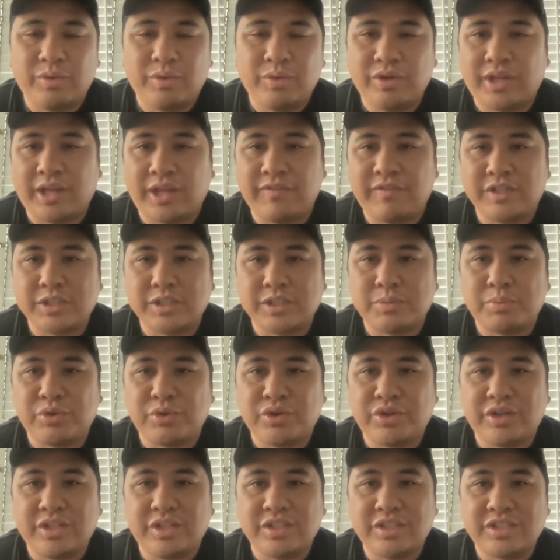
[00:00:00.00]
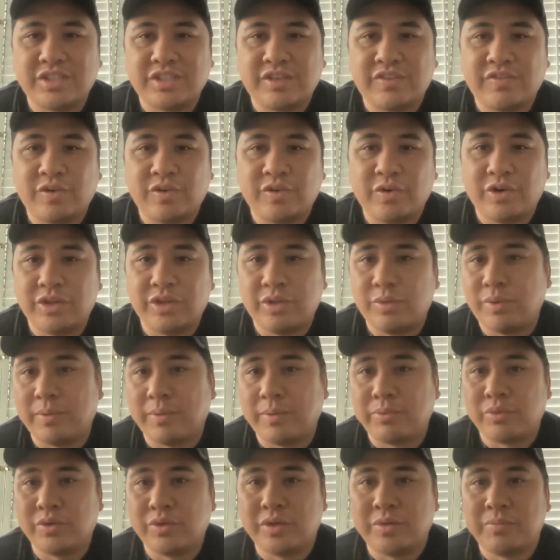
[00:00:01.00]
real life experience for the
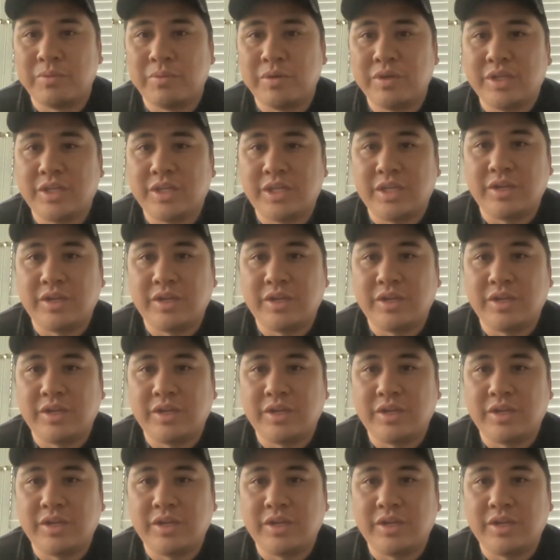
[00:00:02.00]
Web3 community,